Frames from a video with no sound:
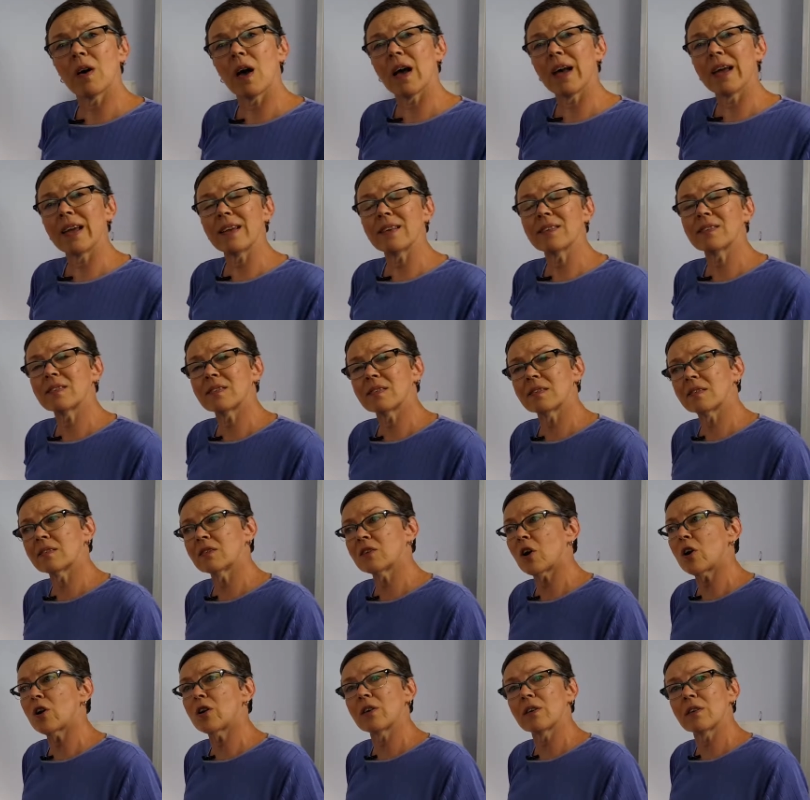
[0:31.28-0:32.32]
I
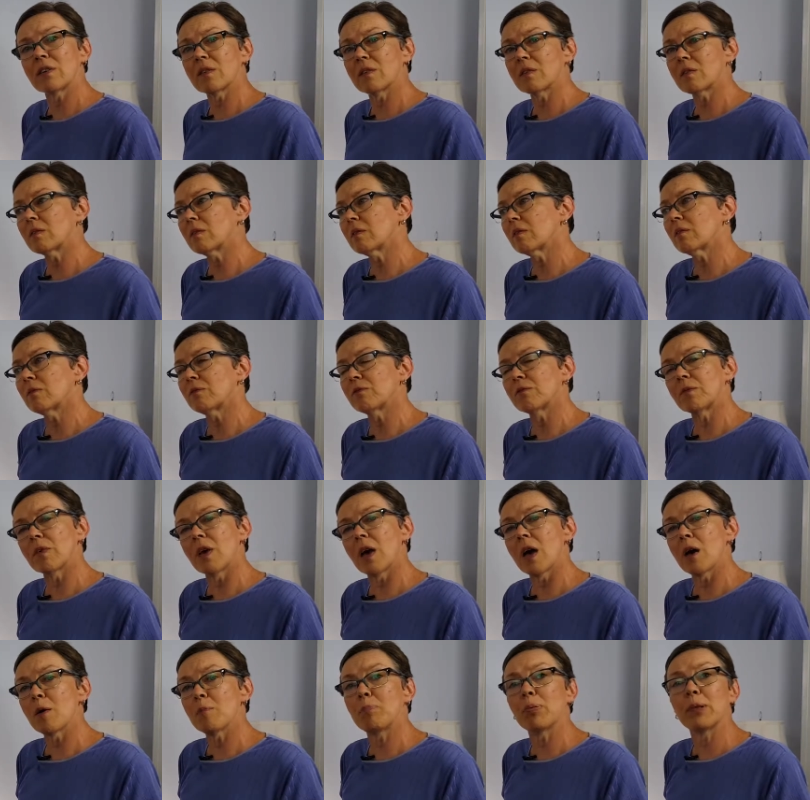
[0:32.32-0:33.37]
start
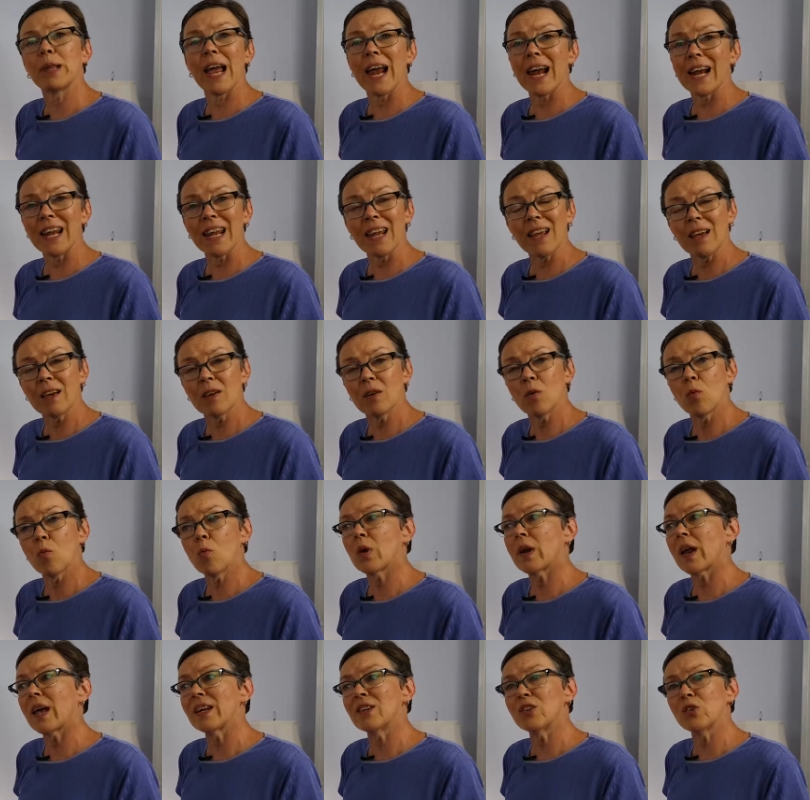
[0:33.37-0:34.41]
uh, planning
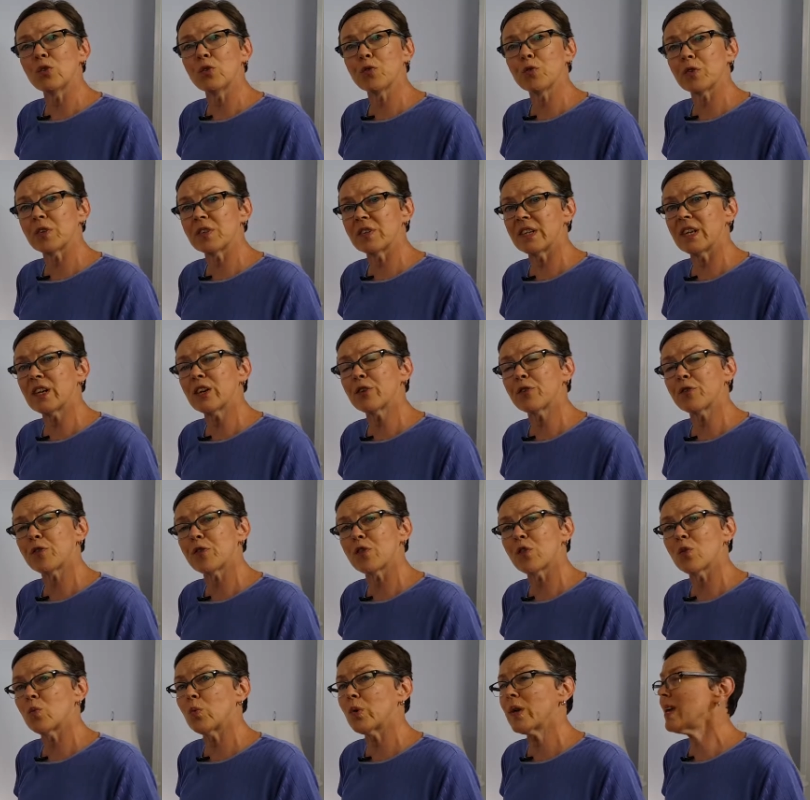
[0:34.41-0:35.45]
what I do for dinner for
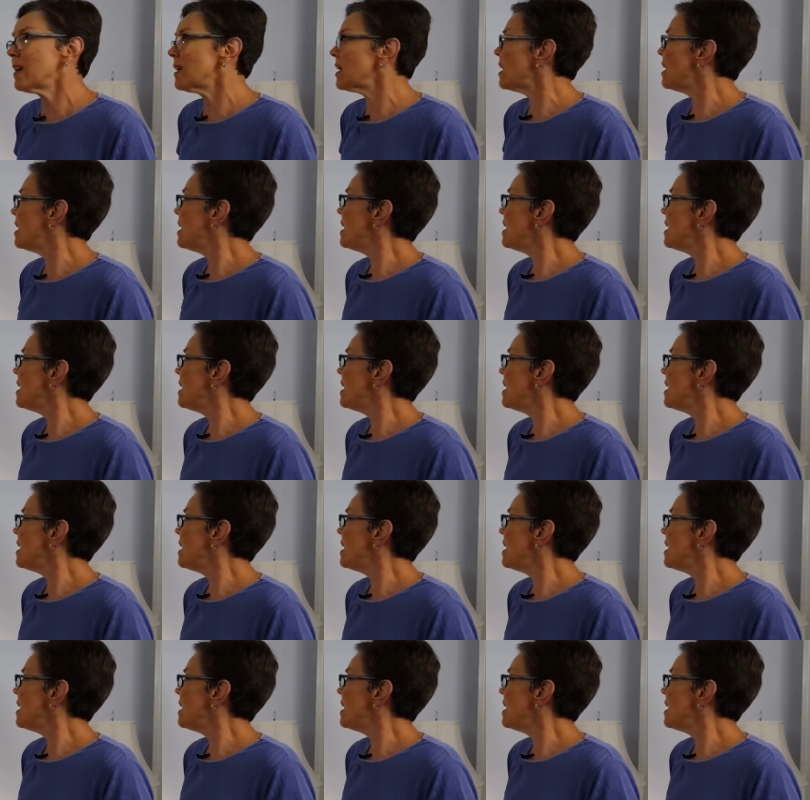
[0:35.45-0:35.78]
the week